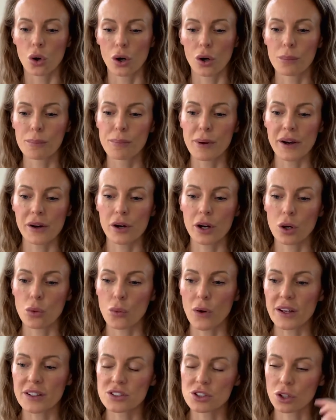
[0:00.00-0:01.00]
bearing
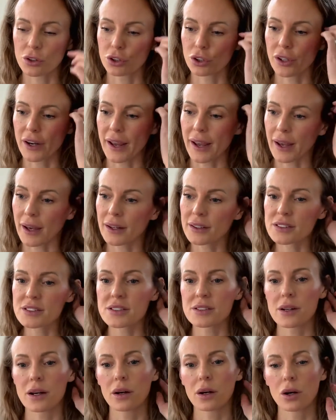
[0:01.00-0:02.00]
weights on your hands
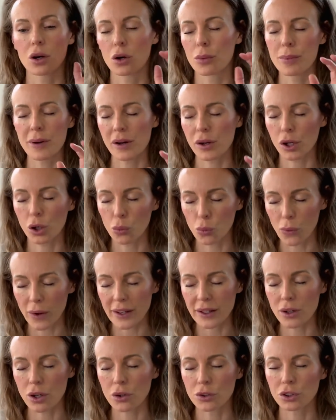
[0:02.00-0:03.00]
or bearing a
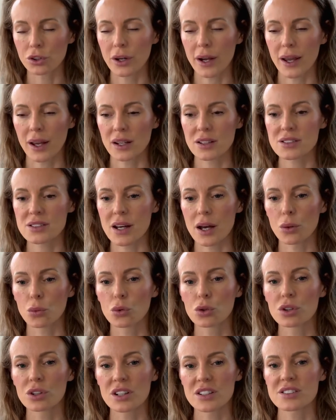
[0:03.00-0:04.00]
weight on your hands, I
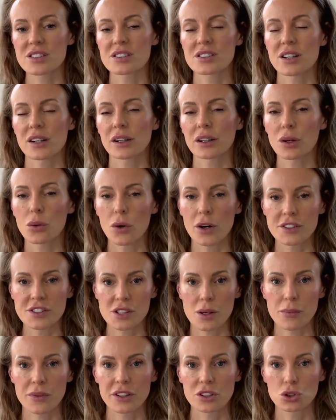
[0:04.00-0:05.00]
wouldn't necessarily want
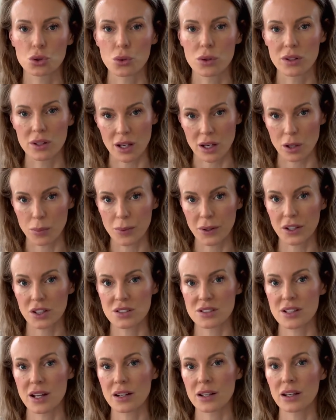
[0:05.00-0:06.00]
something too thick,
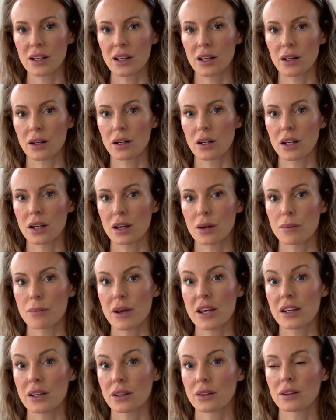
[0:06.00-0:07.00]
because then it can
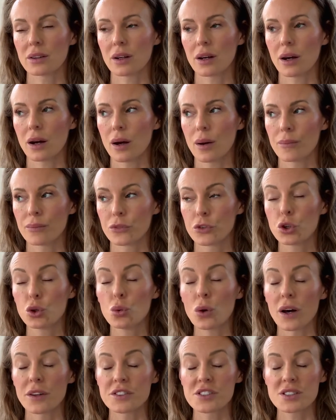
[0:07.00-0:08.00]
make it too
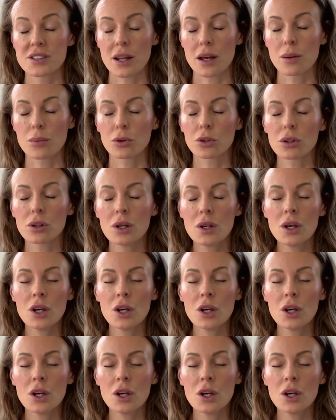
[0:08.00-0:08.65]
unstable,